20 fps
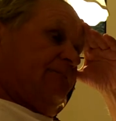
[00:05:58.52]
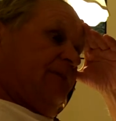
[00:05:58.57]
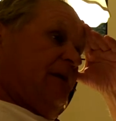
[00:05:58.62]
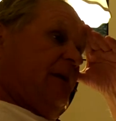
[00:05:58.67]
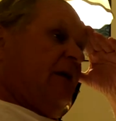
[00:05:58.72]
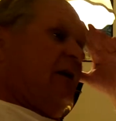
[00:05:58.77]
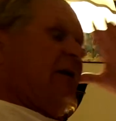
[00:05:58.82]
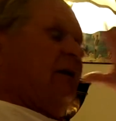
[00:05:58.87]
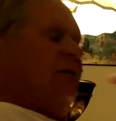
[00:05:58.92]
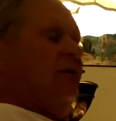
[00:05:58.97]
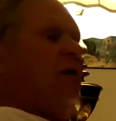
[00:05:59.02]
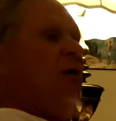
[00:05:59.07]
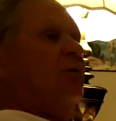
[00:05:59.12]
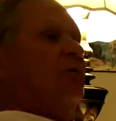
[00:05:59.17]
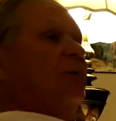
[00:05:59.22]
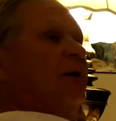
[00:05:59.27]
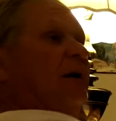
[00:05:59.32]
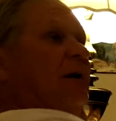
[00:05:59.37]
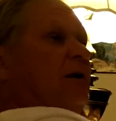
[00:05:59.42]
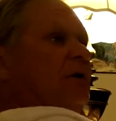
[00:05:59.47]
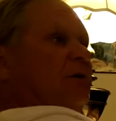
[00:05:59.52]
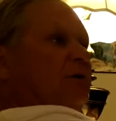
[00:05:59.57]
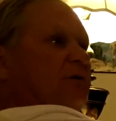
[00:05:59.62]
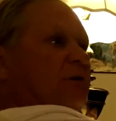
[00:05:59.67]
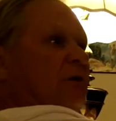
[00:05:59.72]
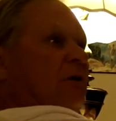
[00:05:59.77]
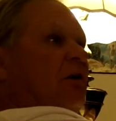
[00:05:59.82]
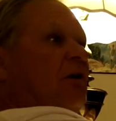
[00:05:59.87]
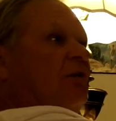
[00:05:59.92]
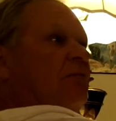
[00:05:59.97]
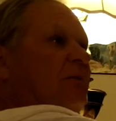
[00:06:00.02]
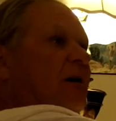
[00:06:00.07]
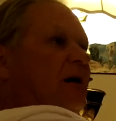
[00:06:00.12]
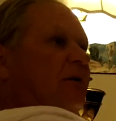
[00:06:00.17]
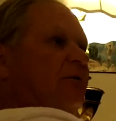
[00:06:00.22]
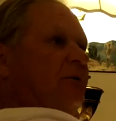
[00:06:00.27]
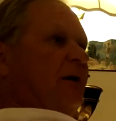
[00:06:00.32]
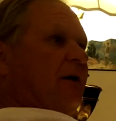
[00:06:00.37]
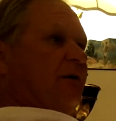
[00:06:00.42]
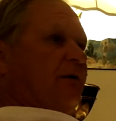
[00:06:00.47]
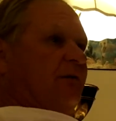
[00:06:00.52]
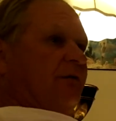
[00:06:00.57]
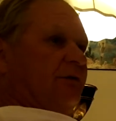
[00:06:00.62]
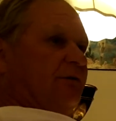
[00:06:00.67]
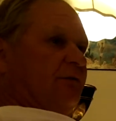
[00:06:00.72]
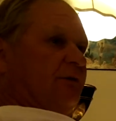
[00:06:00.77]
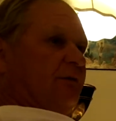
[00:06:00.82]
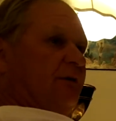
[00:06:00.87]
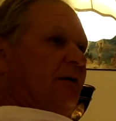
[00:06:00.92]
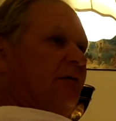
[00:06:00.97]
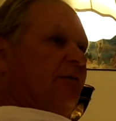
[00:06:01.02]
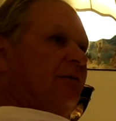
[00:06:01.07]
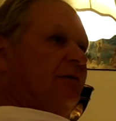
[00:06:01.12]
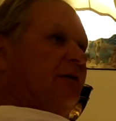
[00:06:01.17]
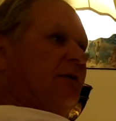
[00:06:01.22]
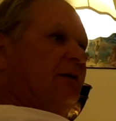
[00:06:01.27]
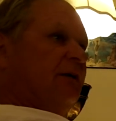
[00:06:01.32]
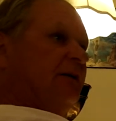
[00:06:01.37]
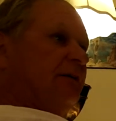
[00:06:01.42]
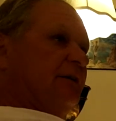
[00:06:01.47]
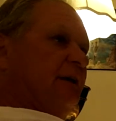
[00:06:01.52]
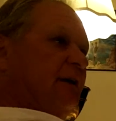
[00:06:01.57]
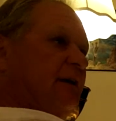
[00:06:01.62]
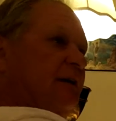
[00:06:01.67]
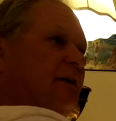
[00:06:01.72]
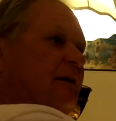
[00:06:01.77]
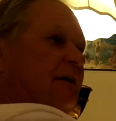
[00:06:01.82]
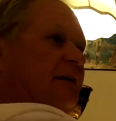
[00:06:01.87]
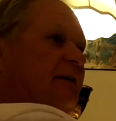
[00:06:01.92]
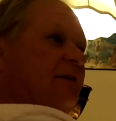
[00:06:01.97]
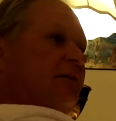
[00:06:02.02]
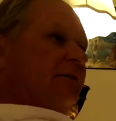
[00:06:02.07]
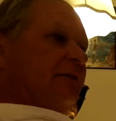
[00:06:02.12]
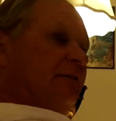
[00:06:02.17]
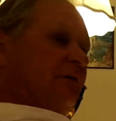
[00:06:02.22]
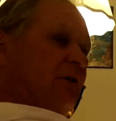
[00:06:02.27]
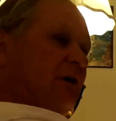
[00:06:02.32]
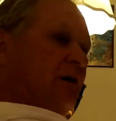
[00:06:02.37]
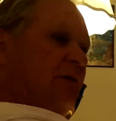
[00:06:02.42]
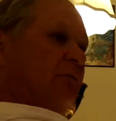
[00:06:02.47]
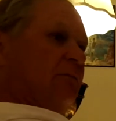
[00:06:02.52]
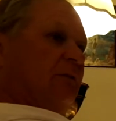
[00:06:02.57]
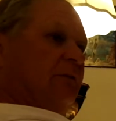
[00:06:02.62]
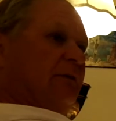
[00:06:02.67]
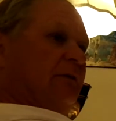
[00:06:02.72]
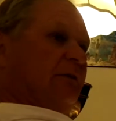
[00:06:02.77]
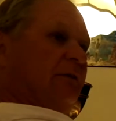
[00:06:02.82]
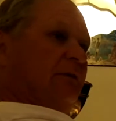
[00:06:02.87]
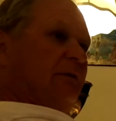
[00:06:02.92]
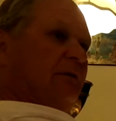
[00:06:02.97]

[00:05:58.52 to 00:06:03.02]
He had already looked at all my records, everything that they did here in Cumberland